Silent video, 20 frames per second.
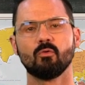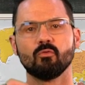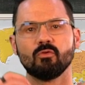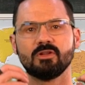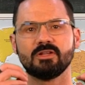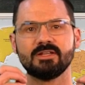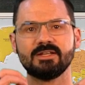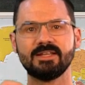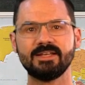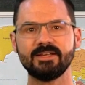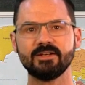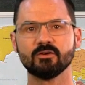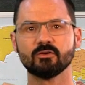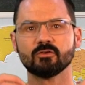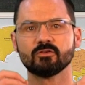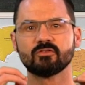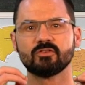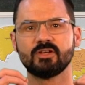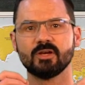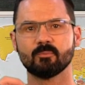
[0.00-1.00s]

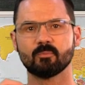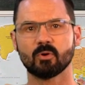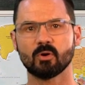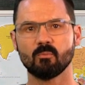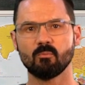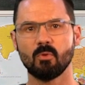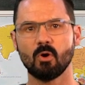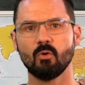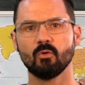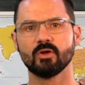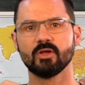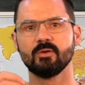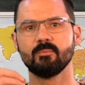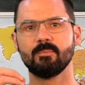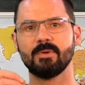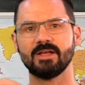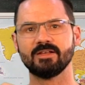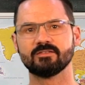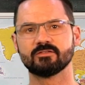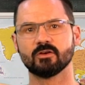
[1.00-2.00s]
Leaders get promoted
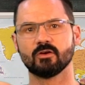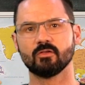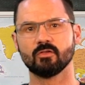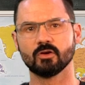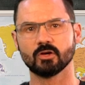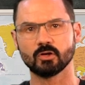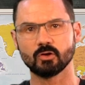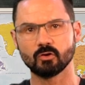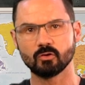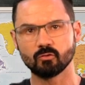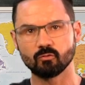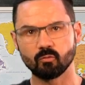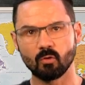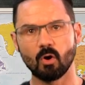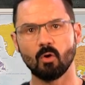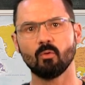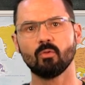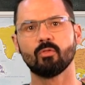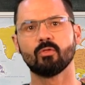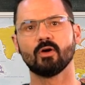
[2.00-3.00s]
based on the
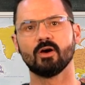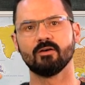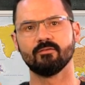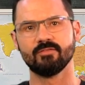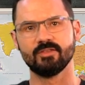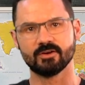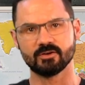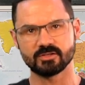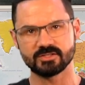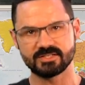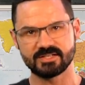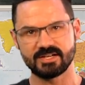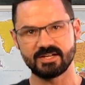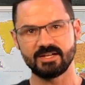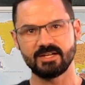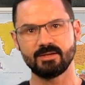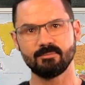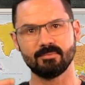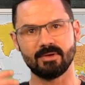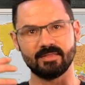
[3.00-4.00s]
growth of their
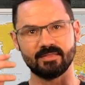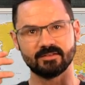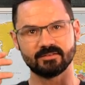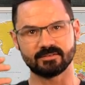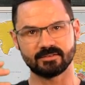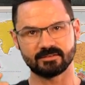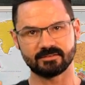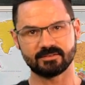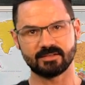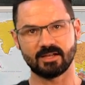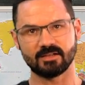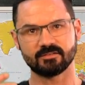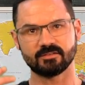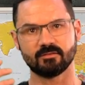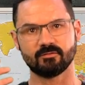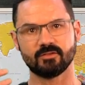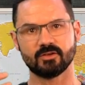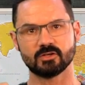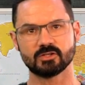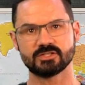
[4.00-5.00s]
team and the success
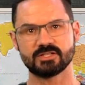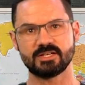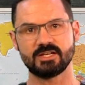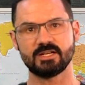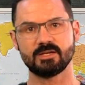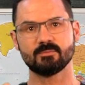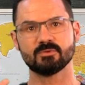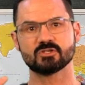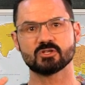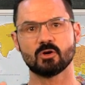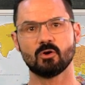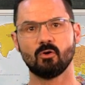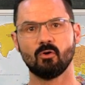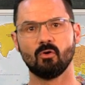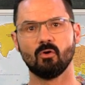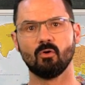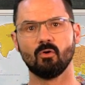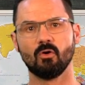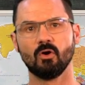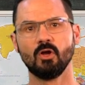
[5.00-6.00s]
of their team as a
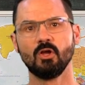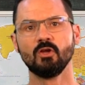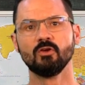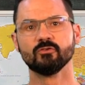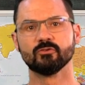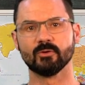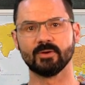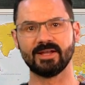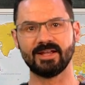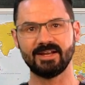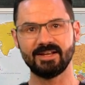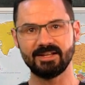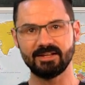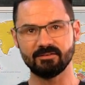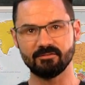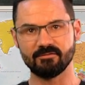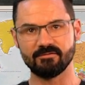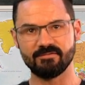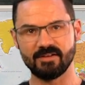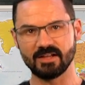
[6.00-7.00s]
whole. So any
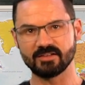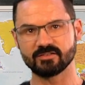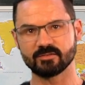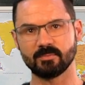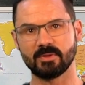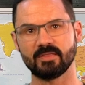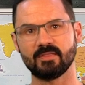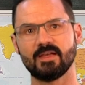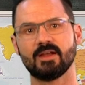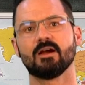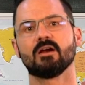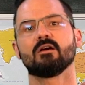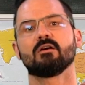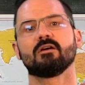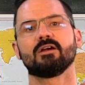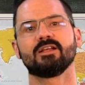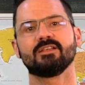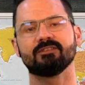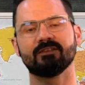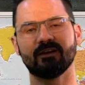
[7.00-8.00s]
investment
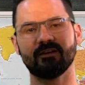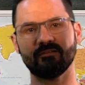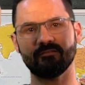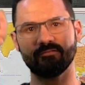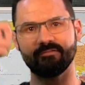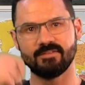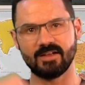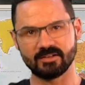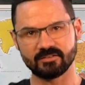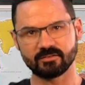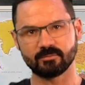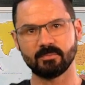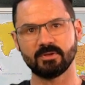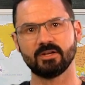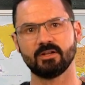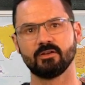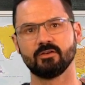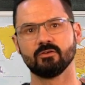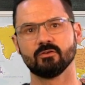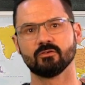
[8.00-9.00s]
there is an
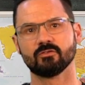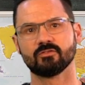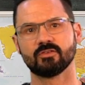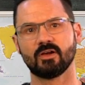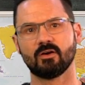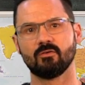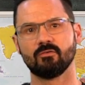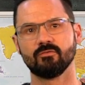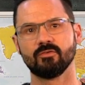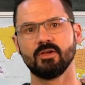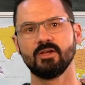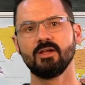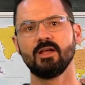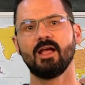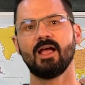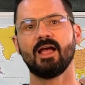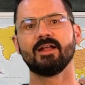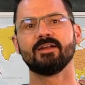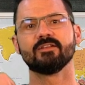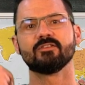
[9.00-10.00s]
investment in yourself,
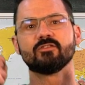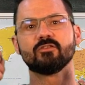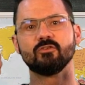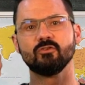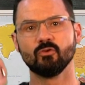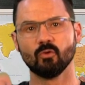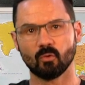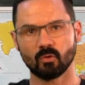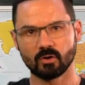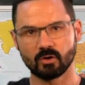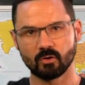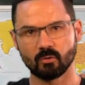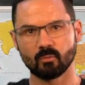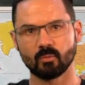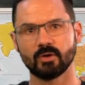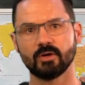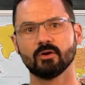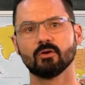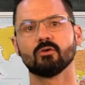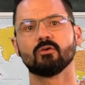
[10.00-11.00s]
and it's your
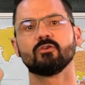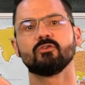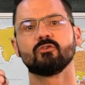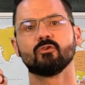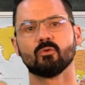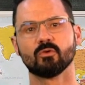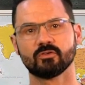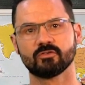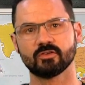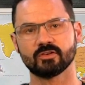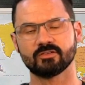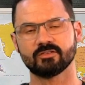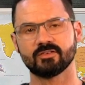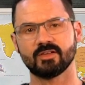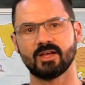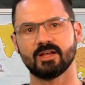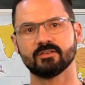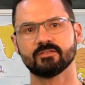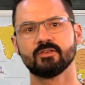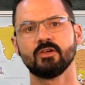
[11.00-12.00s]
career, your
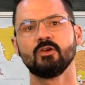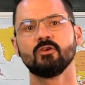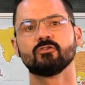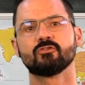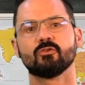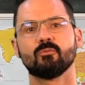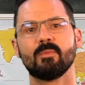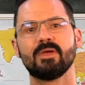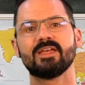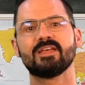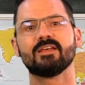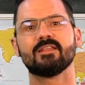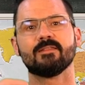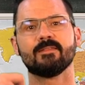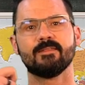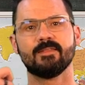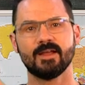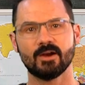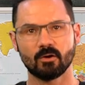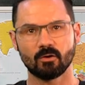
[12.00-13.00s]
success. So make
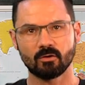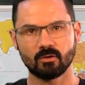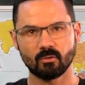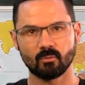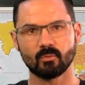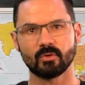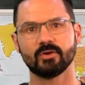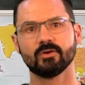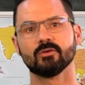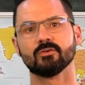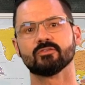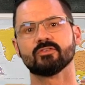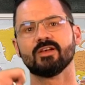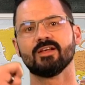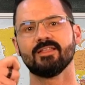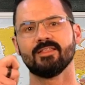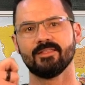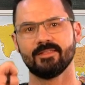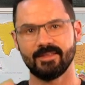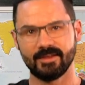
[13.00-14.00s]
it their careers,
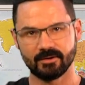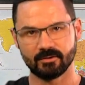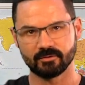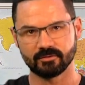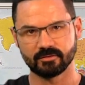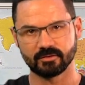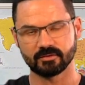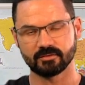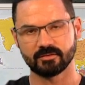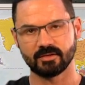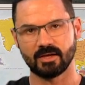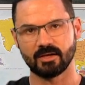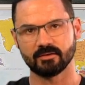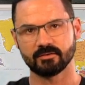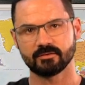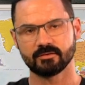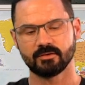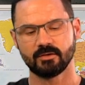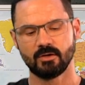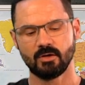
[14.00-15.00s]
their
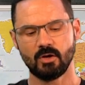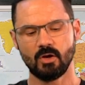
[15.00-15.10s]
success.